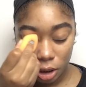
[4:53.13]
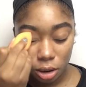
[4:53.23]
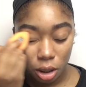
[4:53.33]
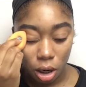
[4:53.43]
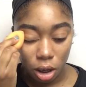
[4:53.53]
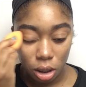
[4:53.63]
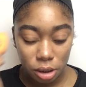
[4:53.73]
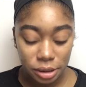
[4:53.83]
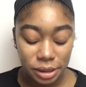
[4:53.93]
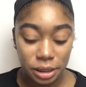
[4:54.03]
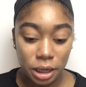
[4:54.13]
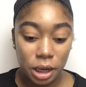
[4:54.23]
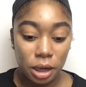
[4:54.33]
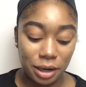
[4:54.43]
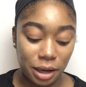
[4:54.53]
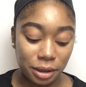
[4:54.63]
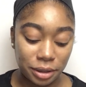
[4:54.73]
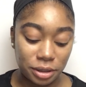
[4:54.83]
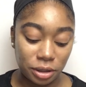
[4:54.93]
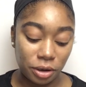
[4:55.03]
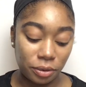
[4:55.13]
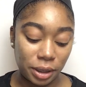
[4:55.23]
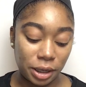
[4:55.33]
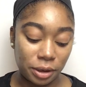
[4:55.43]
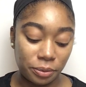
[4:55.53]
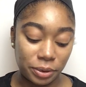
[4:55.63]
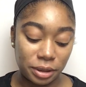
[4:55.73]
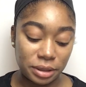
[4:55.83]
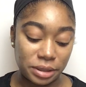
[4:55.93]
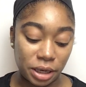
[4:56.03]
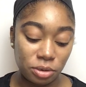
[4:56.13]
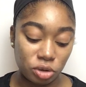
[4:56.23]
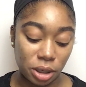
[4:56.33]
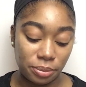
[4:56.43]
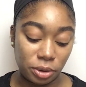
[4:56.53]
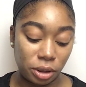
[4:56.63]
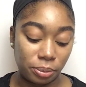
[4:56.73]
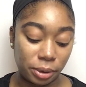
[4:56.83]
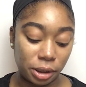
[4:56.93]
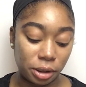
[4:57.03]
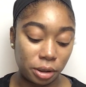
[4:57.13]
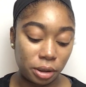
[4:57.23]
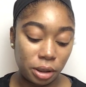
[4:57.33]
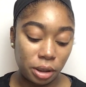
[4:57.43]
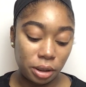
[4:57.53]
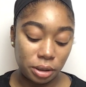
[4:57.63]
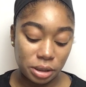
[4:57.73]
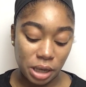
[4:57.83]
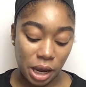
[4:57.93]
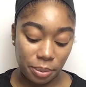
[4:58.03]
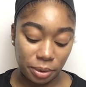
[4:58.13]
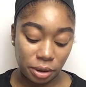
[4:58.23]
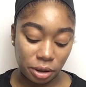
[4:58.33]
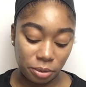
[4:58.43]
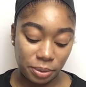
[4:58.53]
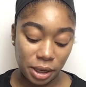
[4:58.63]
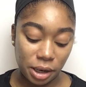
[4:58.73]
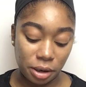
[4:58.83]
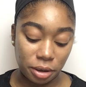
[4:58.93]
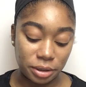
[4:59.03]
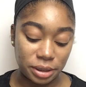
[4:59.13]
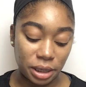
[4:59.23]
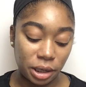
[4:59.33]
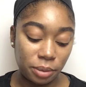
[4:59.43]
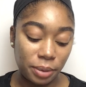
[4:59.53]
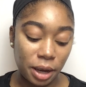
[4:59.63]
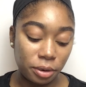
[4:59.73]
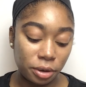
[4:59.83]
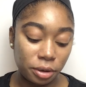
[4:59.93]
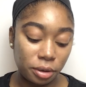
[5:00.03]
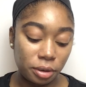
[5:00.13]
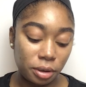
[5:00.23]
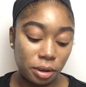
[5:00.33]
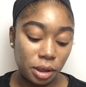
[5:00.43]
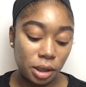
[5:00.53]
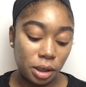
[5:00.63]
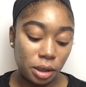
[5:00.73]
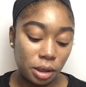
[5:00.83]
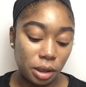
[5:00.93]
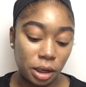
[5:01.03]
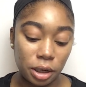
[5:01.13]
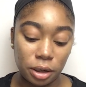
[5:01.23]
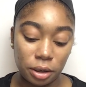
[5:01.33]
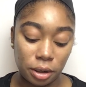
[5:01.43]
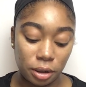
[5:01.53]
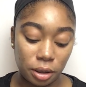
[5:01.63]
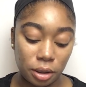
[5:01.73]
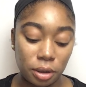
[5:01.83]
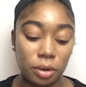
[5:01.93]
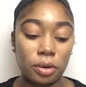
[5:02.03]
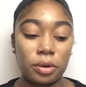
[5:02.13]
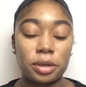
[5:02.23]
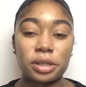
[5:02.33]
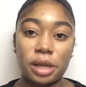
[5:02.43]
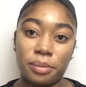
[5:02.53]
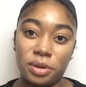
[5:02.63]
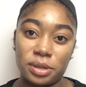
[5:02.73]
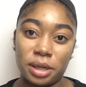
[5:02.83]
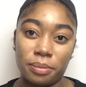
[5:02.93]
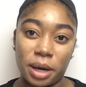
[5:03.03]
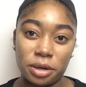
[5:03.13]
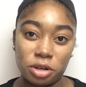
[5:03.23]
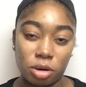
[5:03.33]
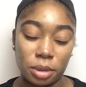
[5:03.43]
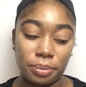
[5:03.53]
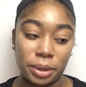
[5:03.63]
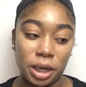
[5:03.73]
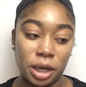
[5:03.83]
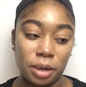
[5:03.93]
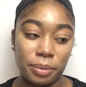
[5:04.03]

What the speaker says: caused. And I like to go in with the same dry beauty blender, dab a little bit in our setting powder, And of course, I'm using my DermaBlend